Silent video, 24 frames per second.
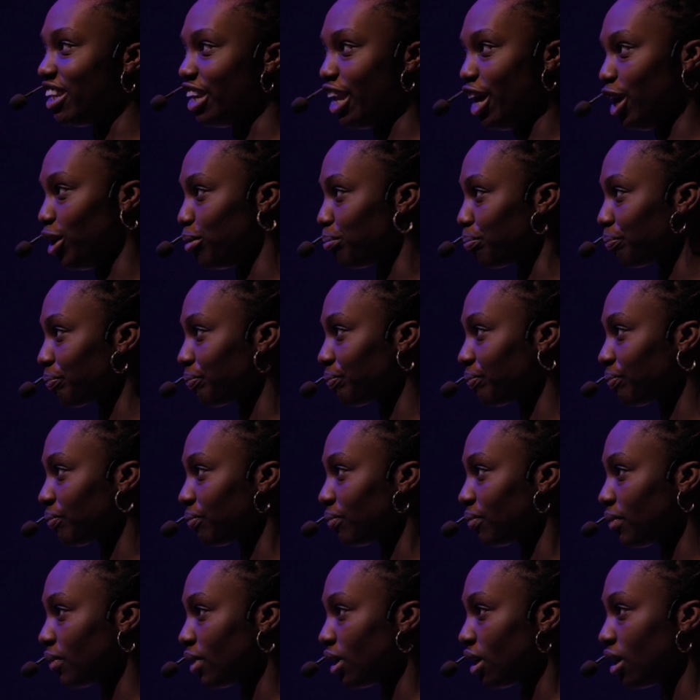no.
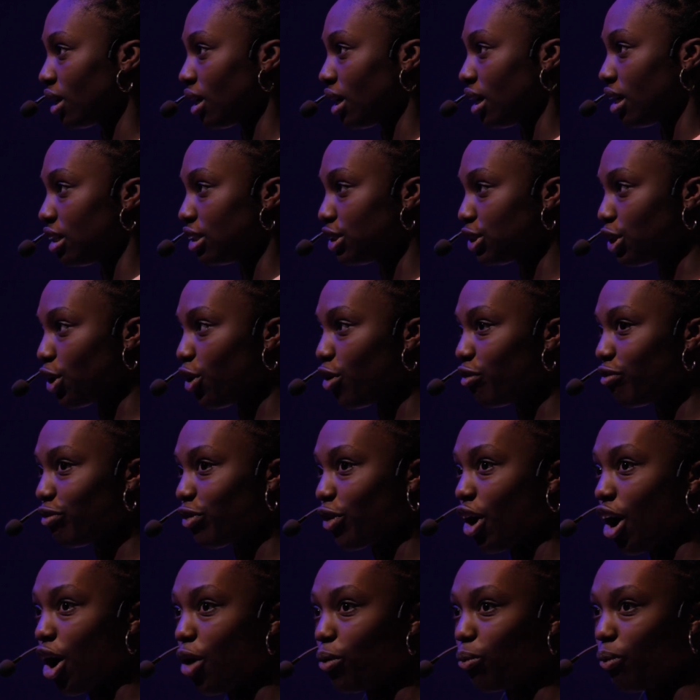So
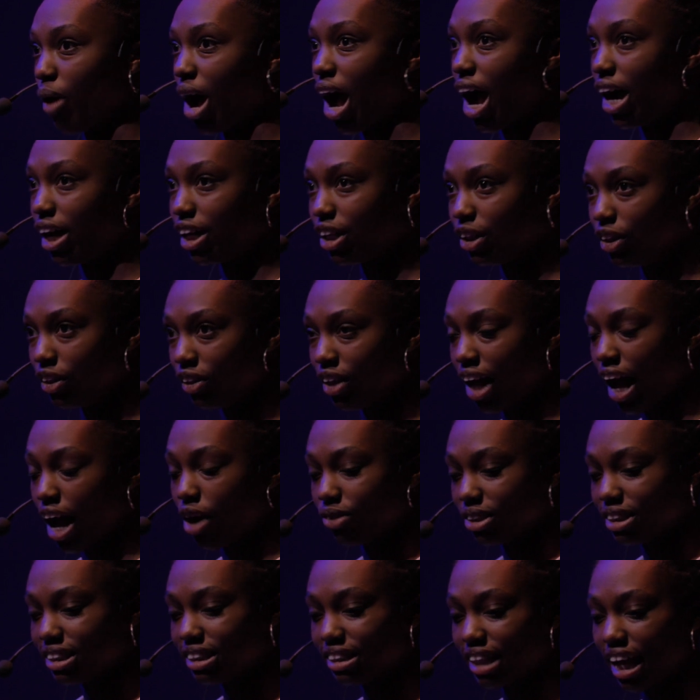for a while, I
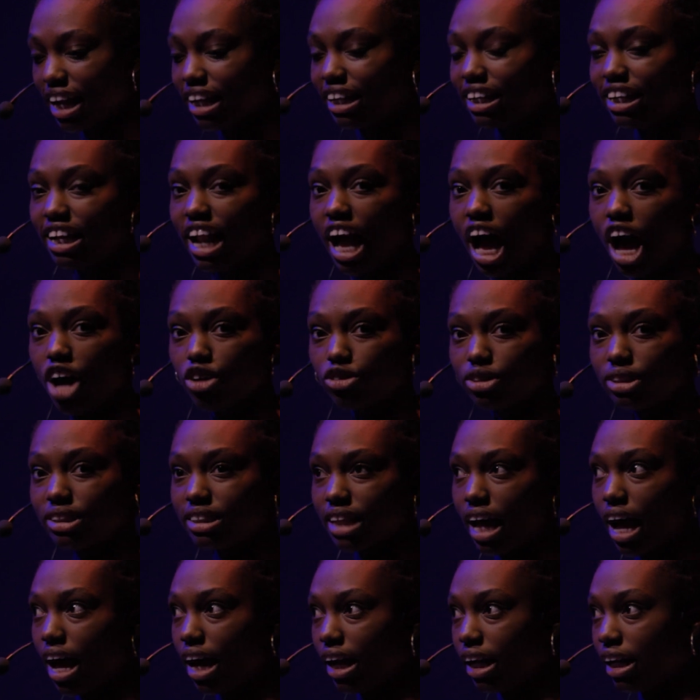was standing
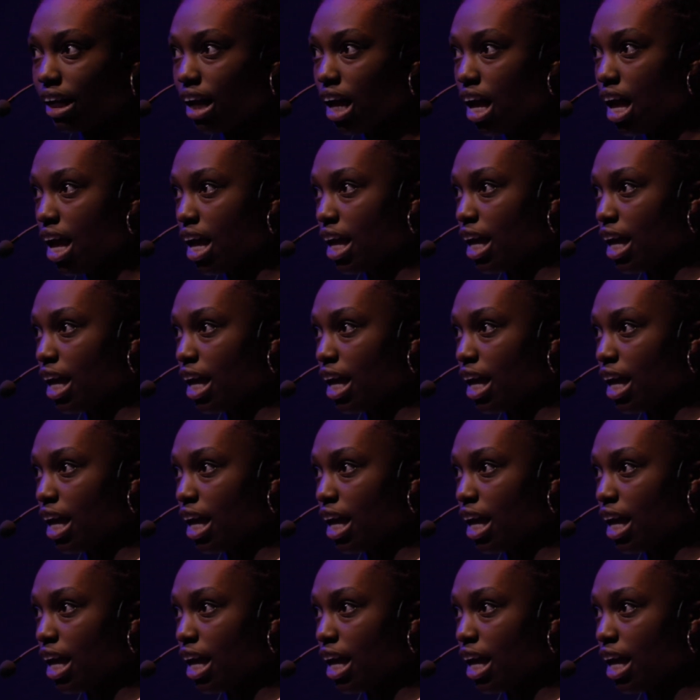outside,